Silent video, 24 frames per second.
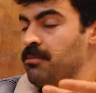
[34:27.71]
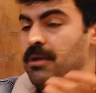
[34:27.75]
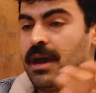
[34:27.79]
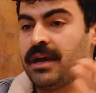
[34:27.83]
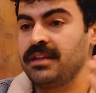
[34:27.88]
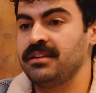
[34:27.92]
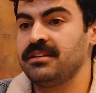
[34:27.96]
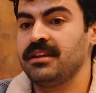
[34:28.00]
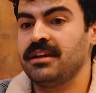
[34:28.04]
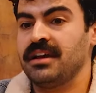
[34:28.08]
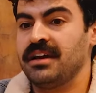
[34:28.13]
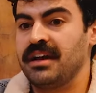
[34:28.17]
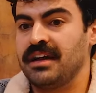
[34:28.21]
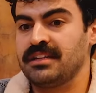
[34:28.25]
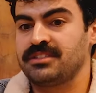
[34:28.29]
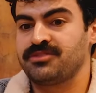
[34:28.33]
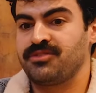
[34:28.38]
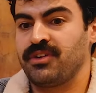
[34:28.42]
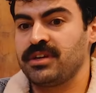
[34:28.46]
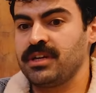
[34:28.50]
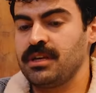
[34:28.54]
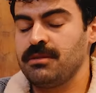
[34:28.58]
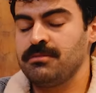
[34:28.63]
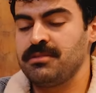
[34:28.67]
And it's
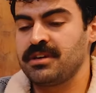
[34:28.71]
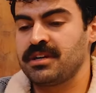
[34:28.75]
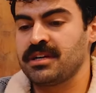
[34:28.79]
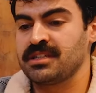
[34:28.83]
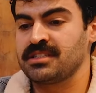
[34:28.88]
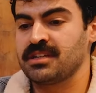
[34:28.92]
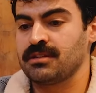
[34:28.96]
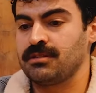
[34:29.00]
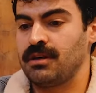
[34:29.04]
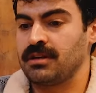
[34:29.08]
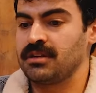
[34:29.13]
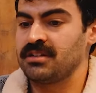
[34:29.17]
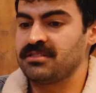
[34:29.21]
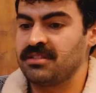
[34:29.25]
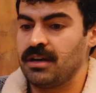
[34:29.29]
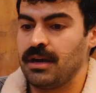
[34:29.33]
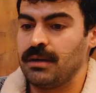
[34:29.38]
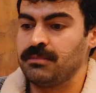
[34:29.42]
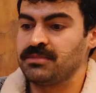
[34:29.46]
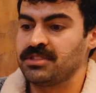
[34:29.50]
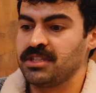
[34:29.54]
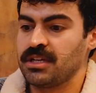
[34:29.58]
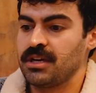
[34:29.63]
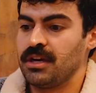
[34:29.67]
funny because a lot of
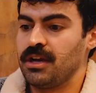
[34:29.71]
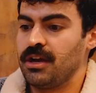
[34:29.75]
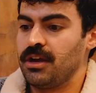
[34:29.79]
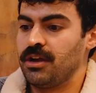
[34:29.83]
times